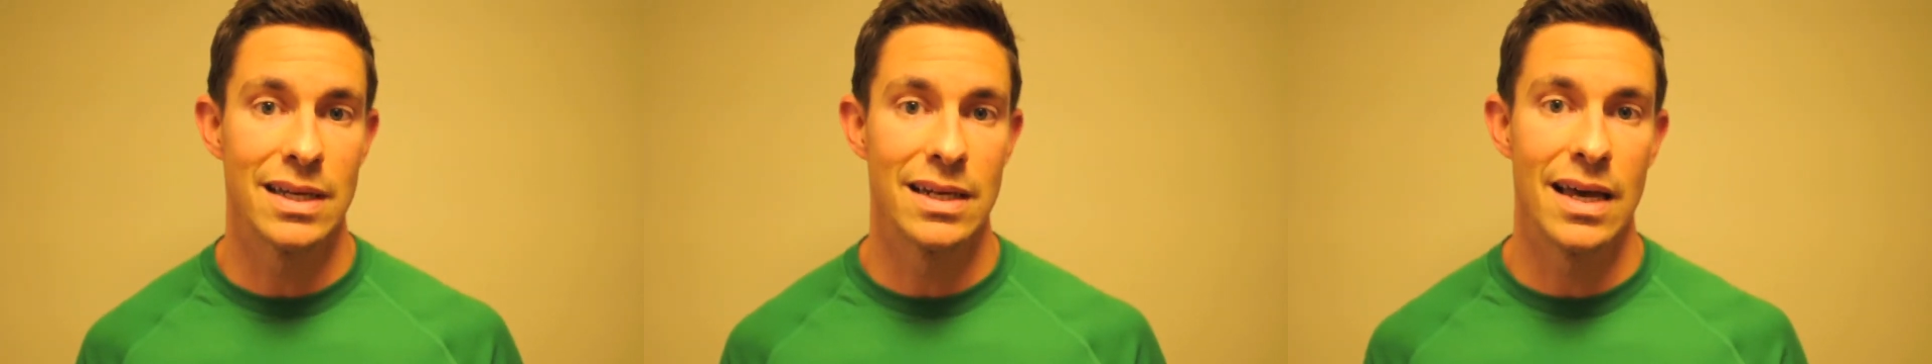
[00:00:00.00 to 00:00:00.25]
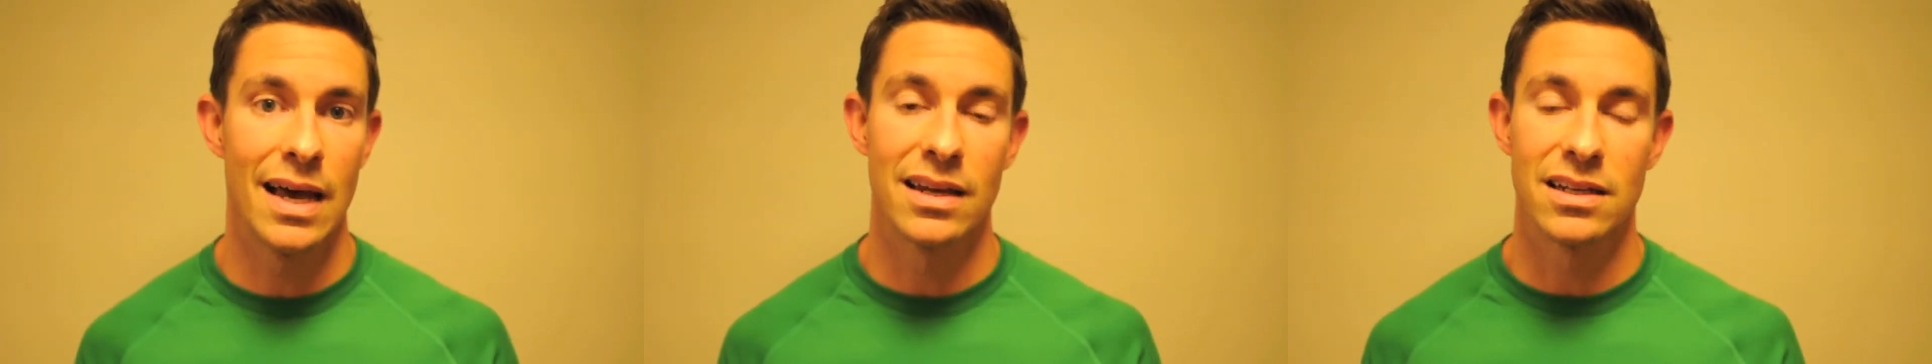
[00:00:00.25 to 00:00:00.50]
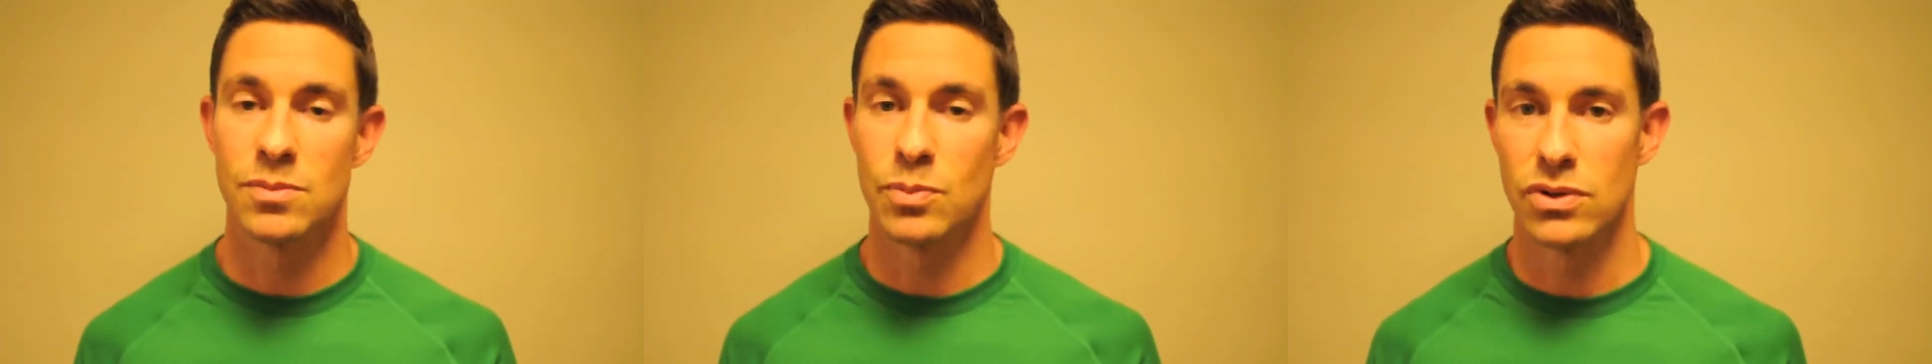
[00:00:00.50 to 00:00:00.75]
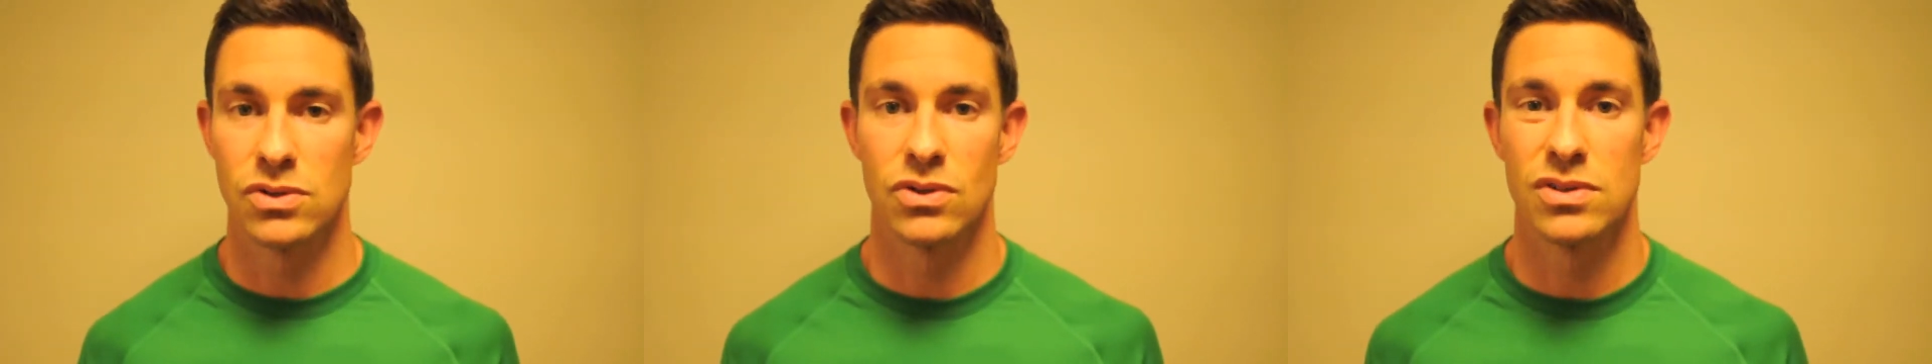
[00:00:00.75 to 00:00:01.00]
and not
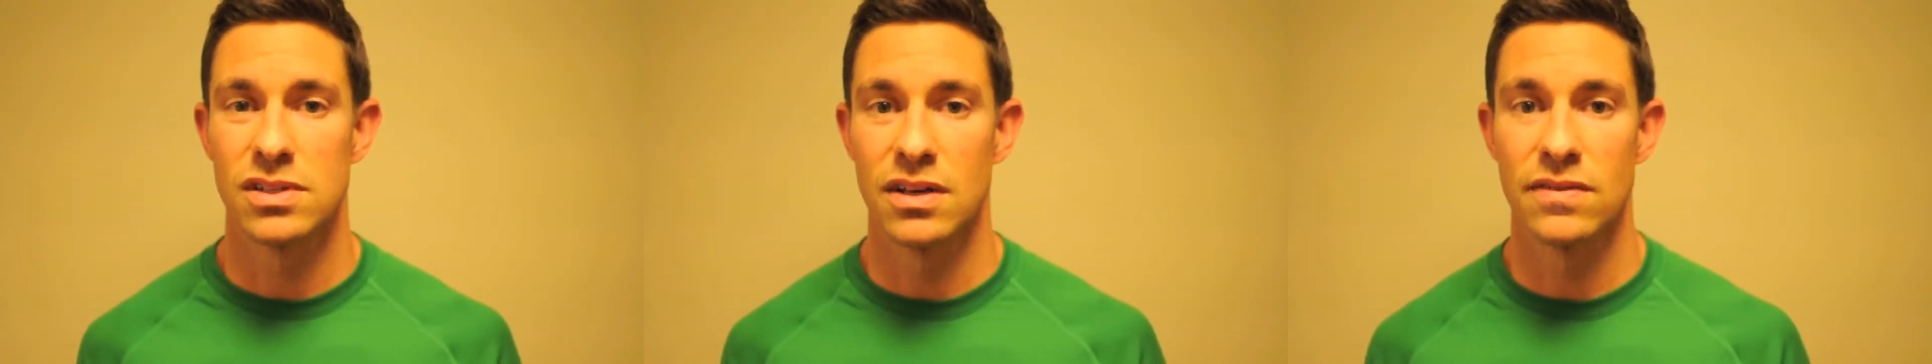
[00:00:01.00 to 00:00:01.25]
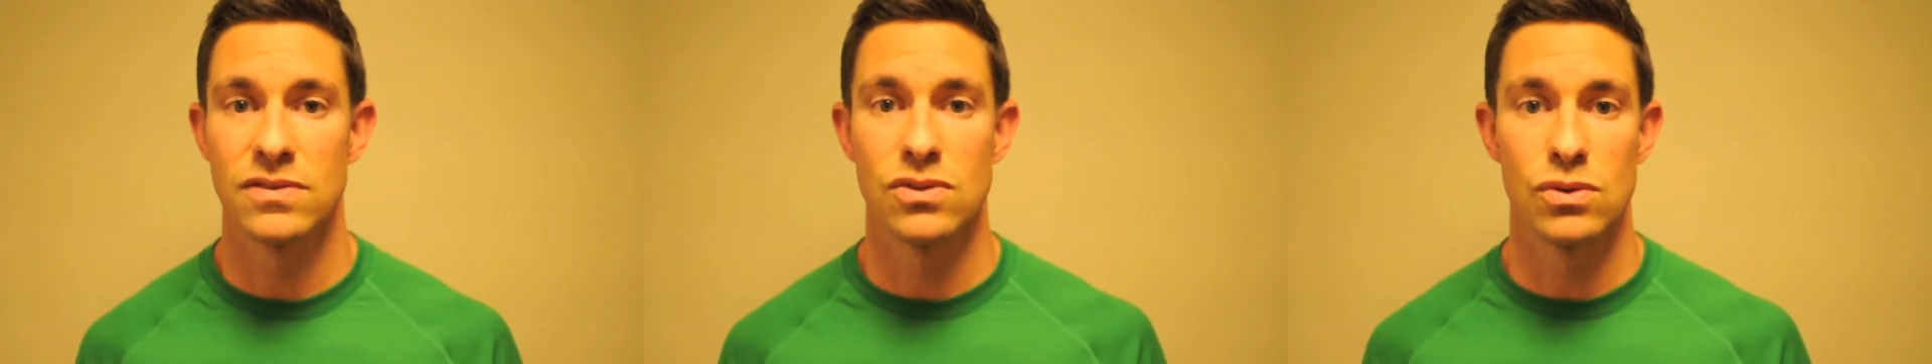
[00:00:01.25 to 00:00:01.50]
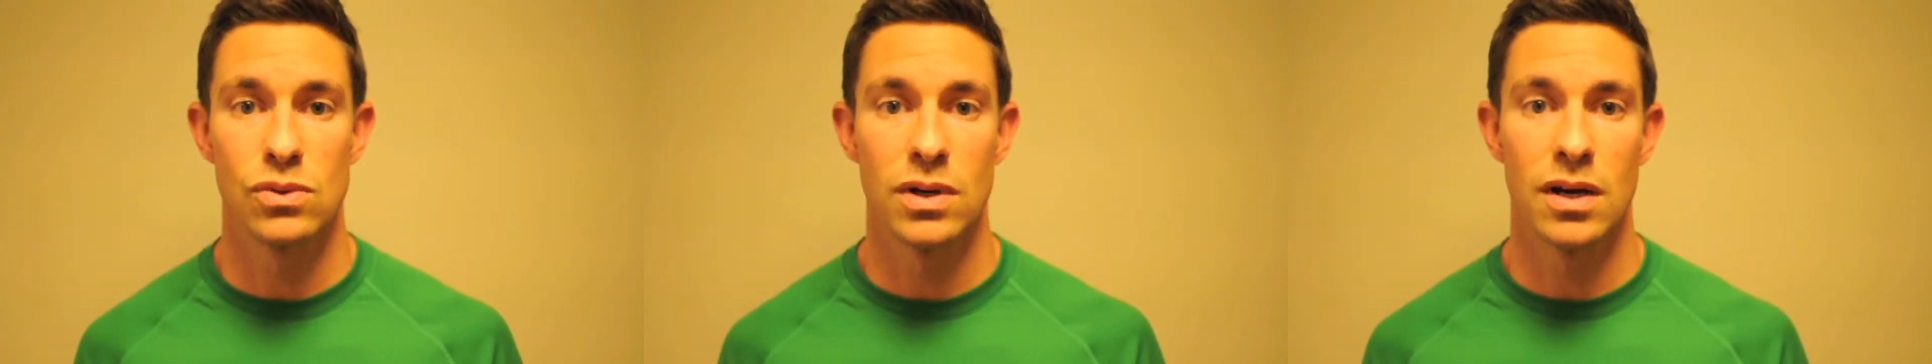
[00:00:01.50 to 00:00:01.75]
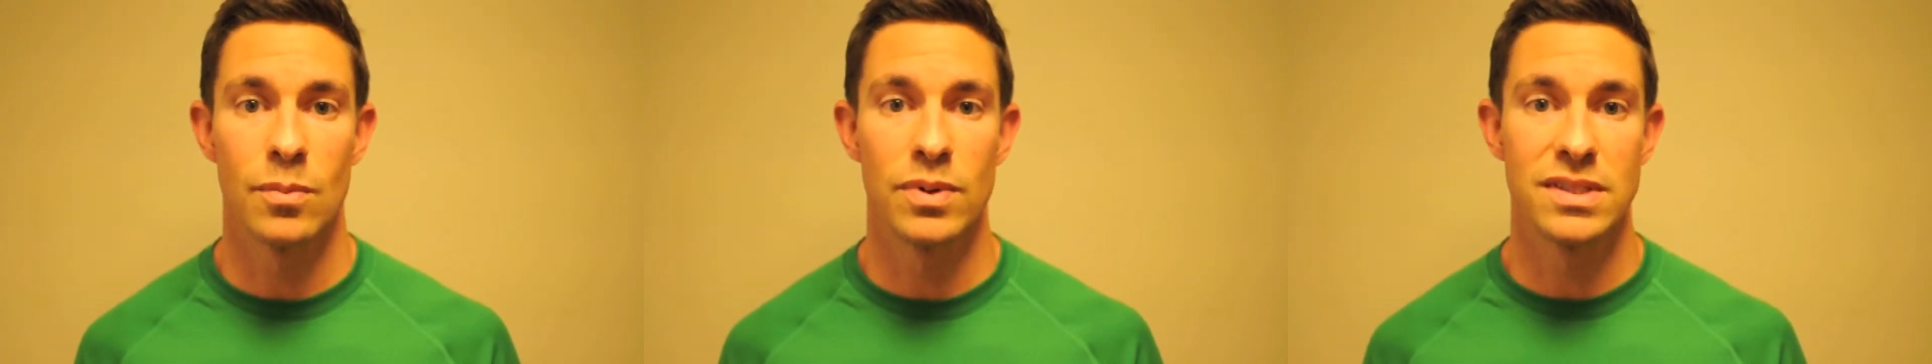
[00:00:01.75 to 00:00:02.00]
exposing yourself
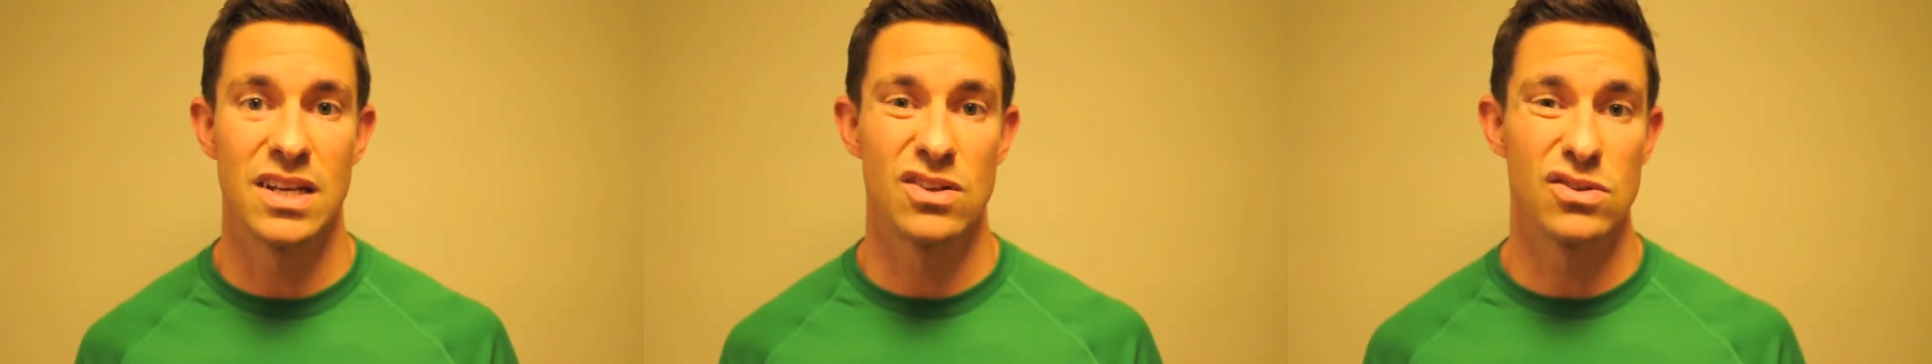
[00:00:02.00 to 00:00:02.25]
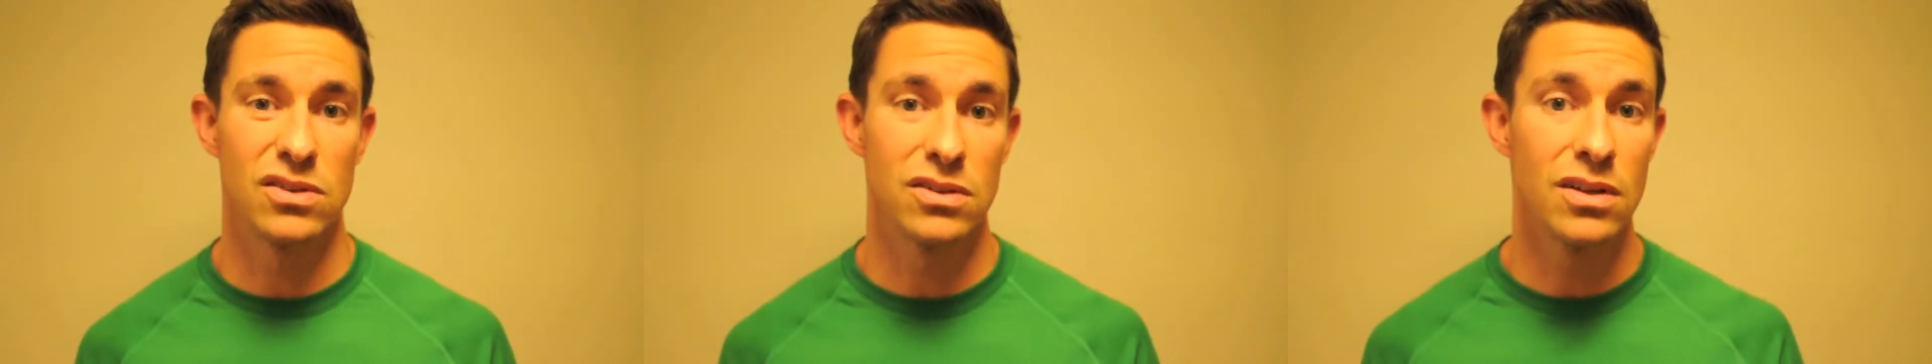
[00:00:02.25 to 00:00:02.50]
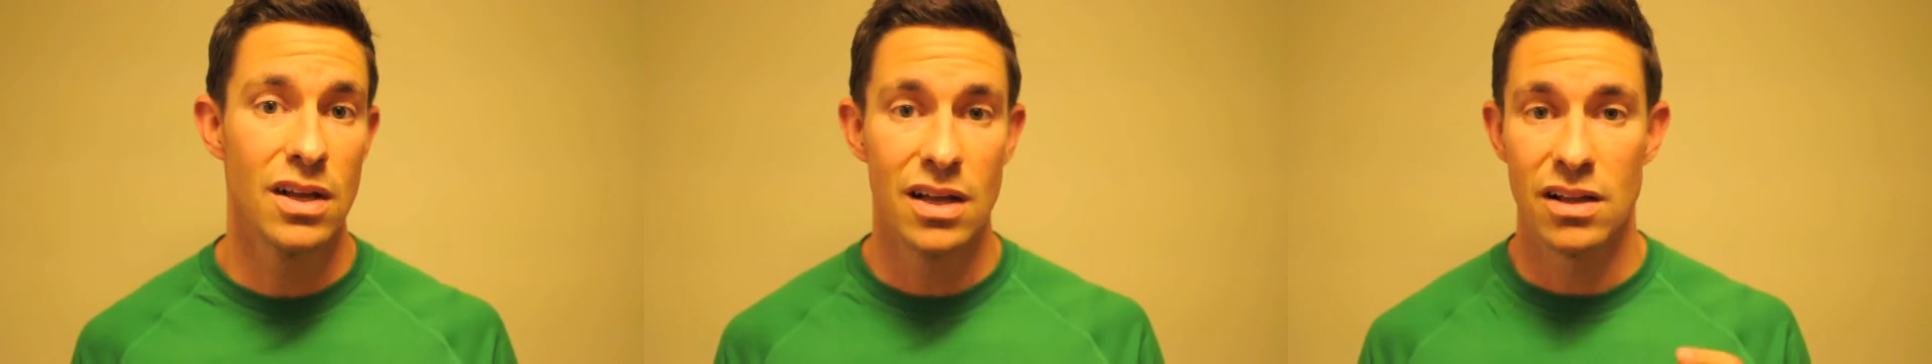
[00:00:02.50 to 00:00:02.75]
to potential